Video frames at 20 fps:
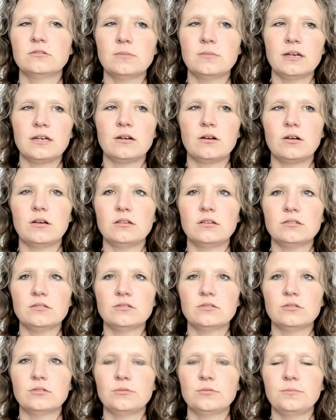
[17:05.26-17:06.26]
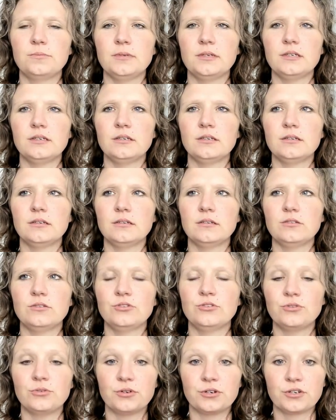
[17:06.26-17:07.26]
might also be
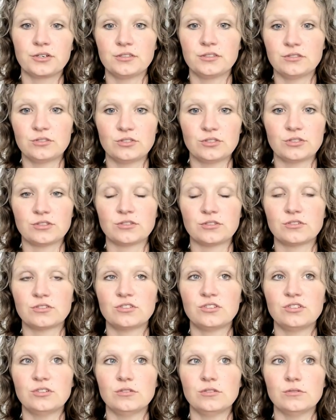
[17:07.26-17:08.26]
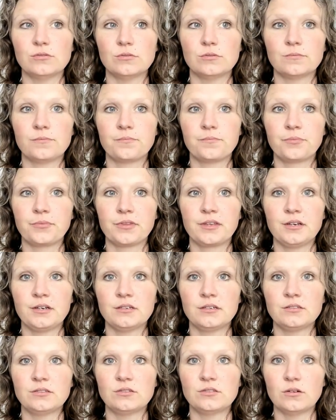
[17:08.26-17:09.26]
your concerns too.
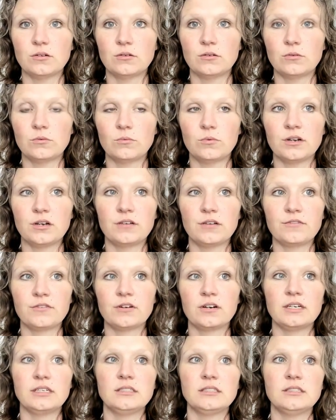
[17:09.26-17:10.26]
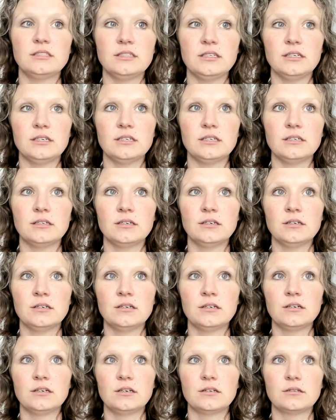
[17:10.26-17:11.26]
So whatever I see,
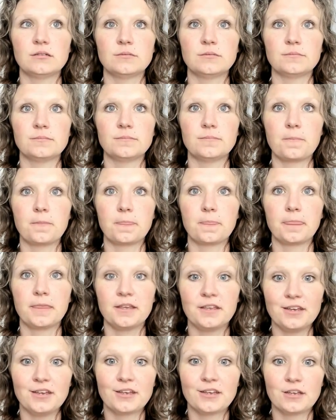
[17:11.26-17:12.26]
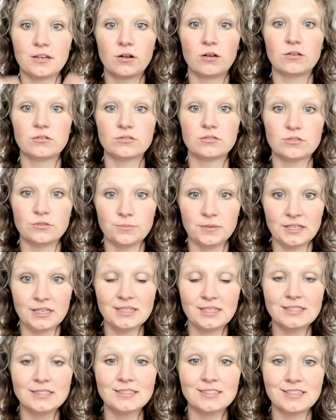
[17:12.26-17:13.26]
um, it can also be
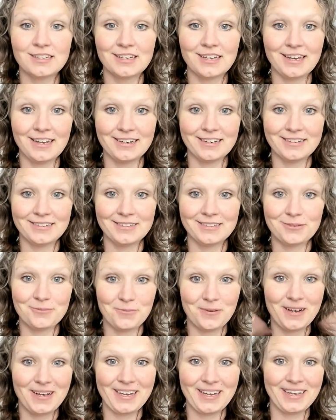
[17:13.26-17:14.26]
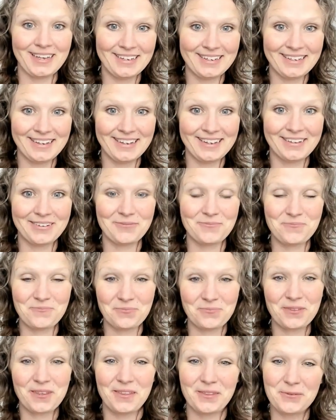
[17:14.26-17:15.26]
instigated by um,
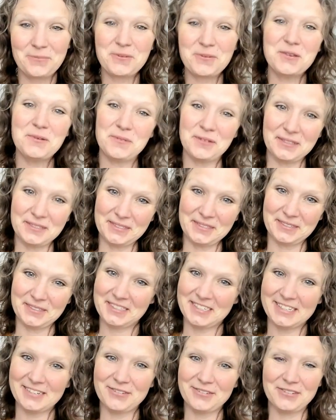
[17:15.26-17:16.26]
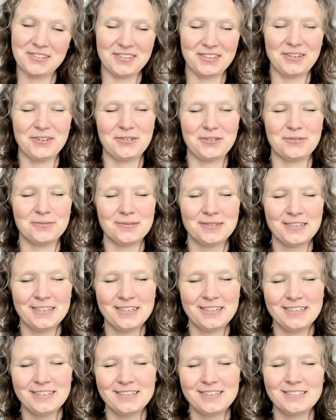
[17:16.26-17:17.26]
other people associated with the home.
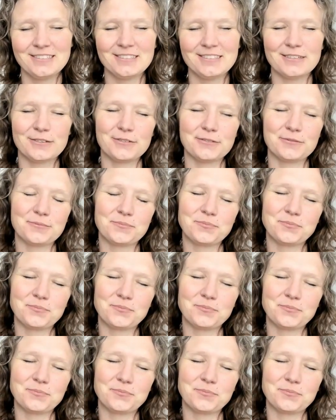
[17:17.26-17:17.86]
So